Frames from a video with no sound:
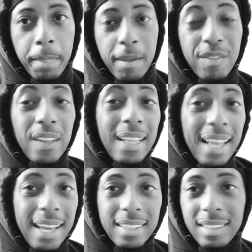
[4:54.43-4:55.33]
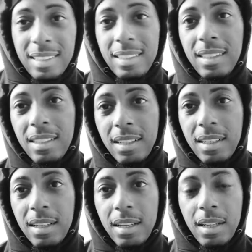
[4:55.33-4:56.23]
for less
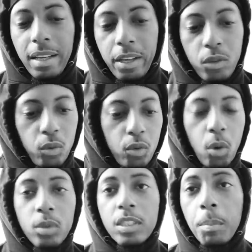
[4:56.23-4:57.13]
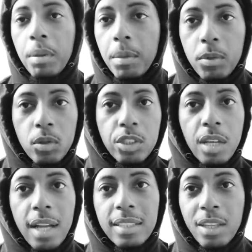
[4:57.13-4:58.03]
and you throwing subliminal
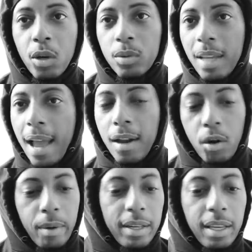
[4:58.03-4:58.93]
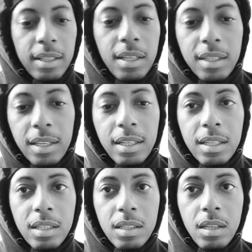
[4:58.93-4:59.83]
shots and your dad already ain't looking
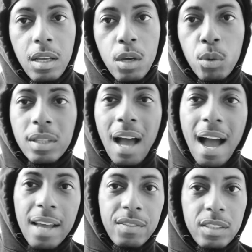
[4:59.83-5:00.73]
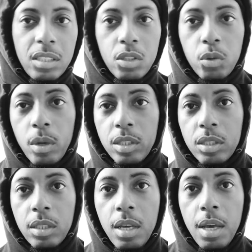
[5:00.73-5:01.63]
good with the Ivy
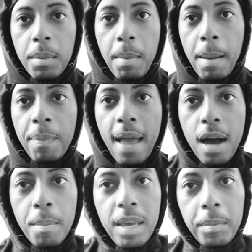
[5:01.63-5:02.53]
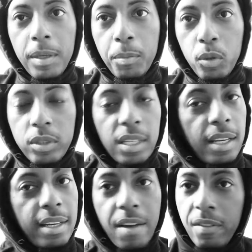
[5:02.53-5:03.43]
situation. Now, maybe Boosie
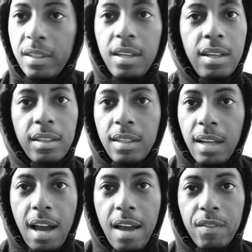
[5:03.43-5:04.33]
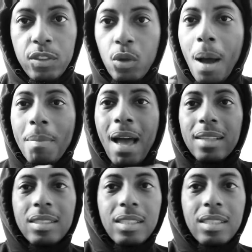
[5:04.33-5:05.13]
ain't never did nothing to Ivy, so I'm not